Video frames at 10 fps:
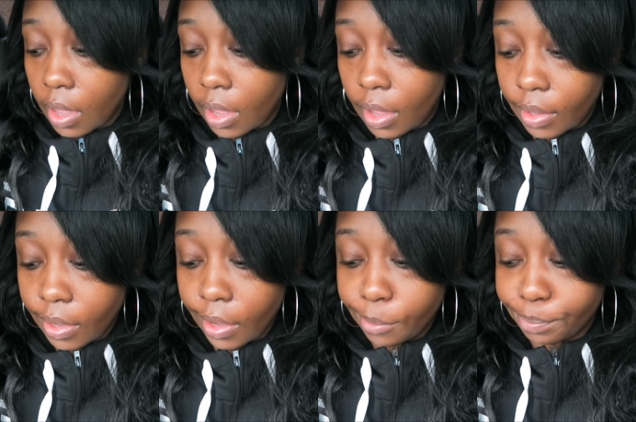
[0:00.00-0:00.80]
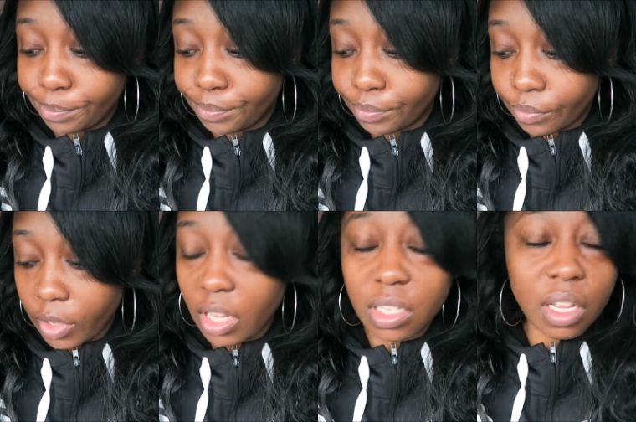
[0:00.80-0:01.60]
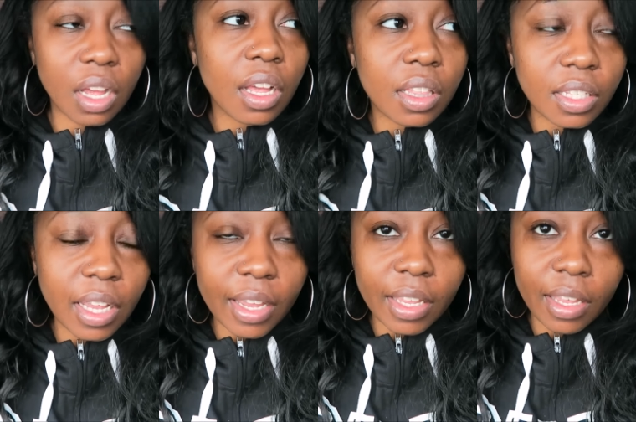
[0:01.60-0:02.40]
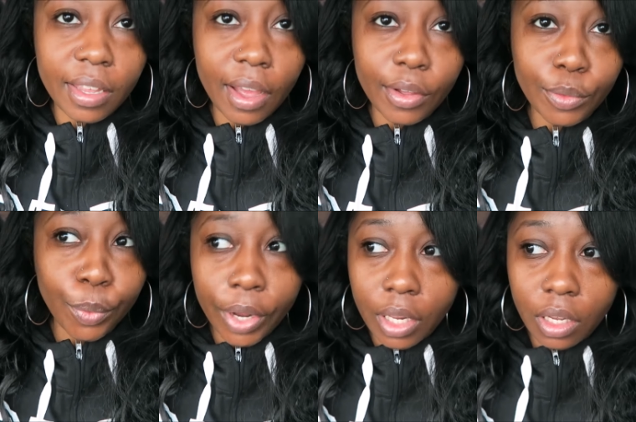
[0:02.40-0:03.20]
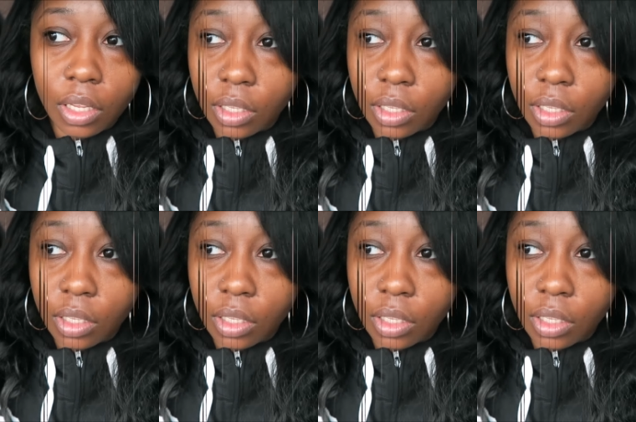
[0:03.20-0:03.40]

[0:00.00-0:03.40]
And yeah. It's an ugly day again, y'all. It's raining.